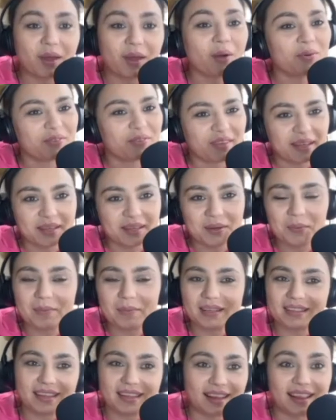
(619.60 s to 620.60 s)
Thank you,
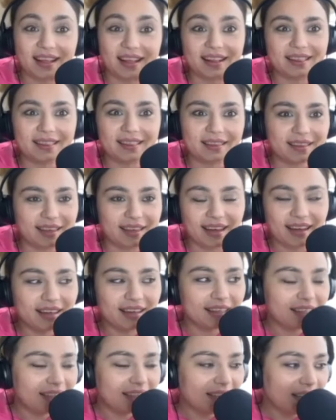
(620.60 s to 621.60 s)
mental health. Yeah.
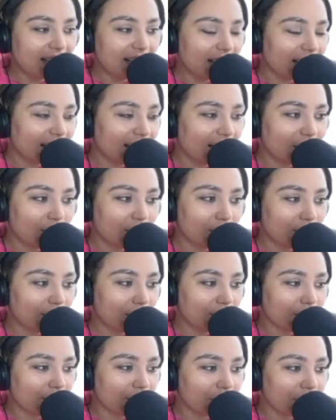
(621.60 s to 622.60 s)

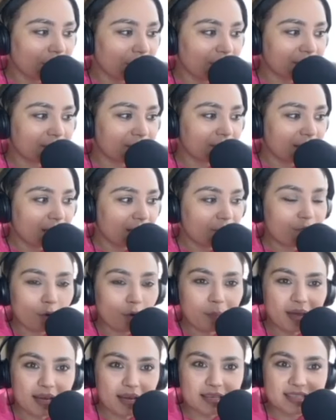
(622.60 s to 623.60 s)
It's for me,
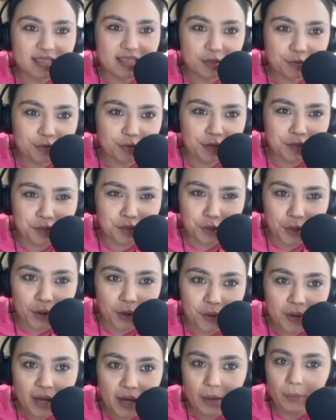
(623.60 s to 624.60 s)
it's different,
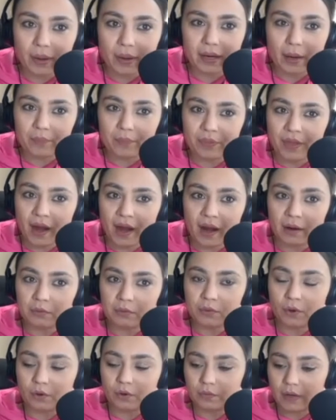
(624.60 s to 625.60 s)
when I'm down
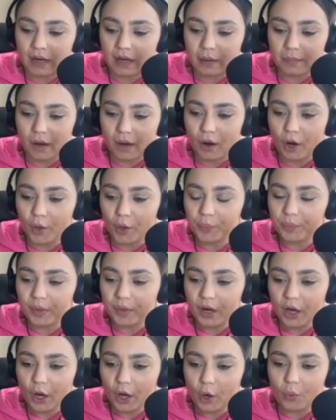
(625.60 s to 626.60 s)
or when I'm up
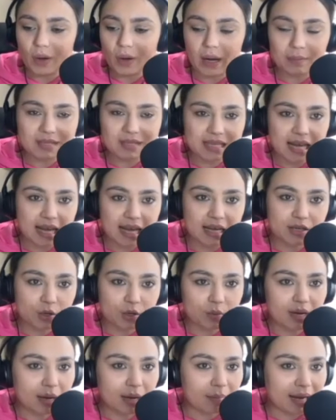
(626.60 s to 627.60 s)
or when I'm sad or when
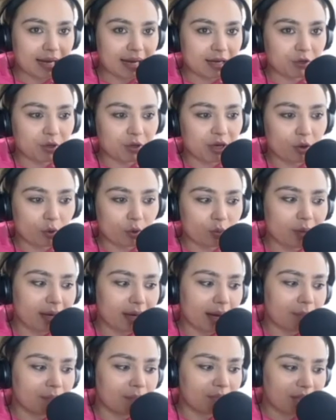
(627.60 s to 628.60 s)
I'm angry or when
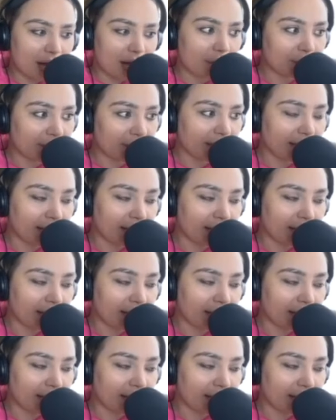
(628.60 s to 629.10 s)
I'm down again.